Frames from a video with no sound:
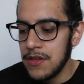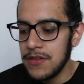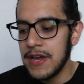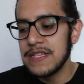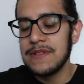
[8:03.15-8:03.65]

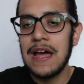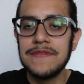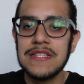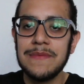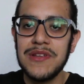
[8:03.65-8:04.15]
You guys will
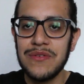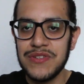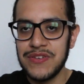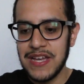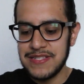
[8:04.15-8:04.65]
have to let me know
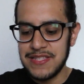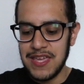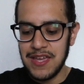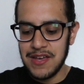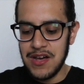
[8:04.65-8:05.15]
what you guys
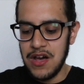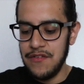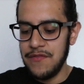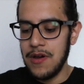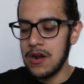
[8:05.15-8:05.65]
think
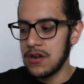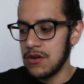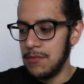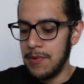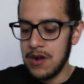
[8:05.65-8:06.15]
of our
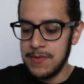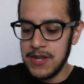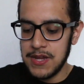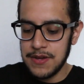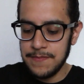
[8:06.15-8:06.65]
girl Barbie
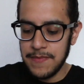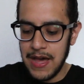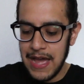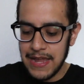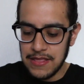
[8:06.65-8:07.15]
here.
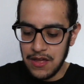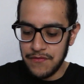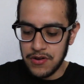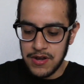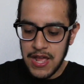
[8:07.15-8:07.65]
I love
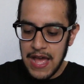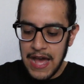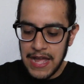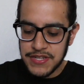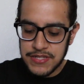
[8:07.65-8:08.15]
her.
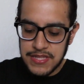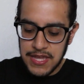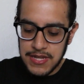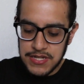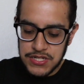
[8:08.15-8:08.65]
I just
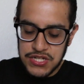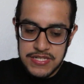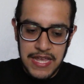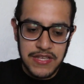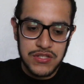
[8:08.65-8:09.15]
think
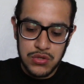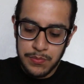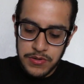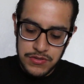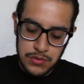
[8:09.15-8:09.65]
she's like
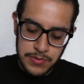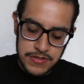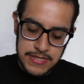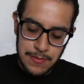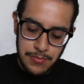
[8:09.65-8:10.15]
super, super
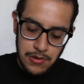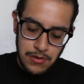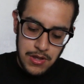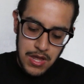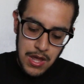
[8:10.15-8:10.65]

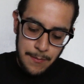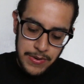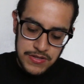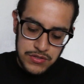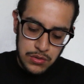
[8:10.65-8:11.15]
simple,
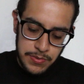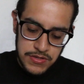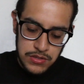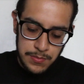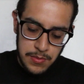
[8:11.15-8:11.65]
but super,
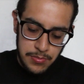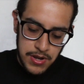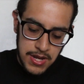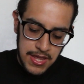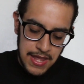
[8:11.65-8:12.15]
super
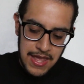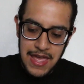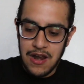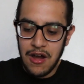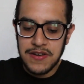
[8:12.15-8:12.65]
pretty.
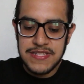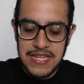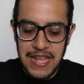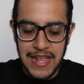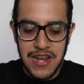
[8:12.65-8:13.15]
And
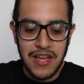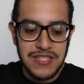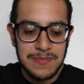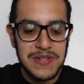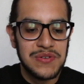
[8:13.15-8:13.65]
honestly, like, not
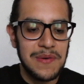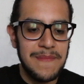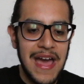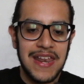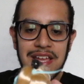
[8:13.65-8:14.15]
to be
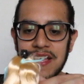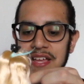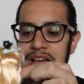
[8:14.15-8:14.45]
dramatic,